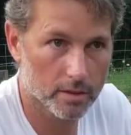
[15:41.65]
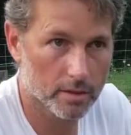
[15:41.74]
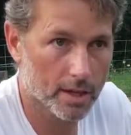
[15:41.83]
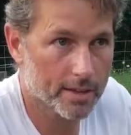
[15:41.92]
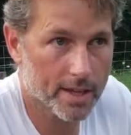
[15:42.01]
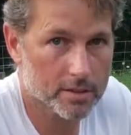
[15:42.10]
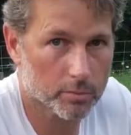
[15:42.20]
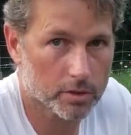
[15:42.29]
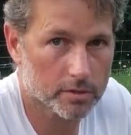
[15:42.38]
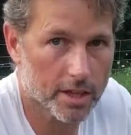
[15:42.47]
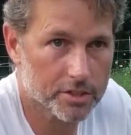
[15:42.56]
And that's
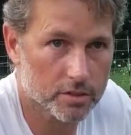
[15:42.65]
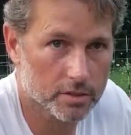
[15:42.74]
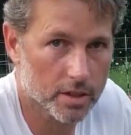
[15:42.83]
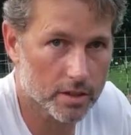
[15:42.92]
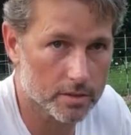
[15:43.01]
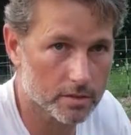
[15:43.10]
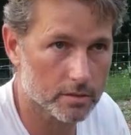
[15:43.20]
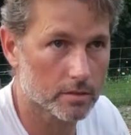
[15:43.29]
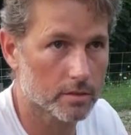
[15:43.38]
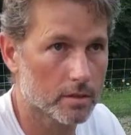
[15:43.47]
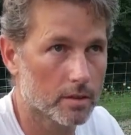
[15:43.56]
what nature does.
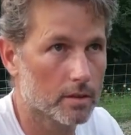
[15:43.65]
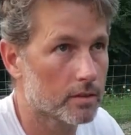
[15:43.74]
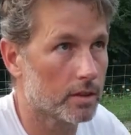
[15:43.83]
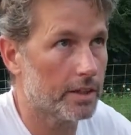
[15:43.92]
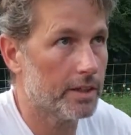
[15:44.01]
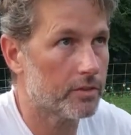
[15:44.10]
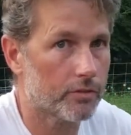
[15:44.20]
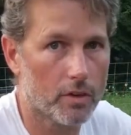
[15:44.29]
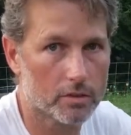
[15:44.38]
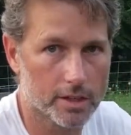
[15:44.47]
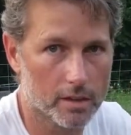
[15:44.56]
The leaves
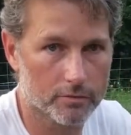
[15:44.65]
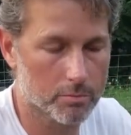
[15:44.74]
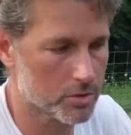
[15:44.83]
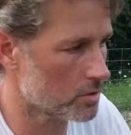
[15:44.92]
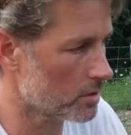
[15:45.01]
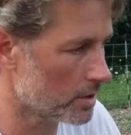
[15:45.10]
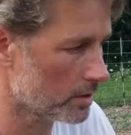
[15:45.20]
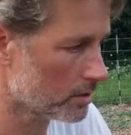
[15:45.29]
fall down from the tree,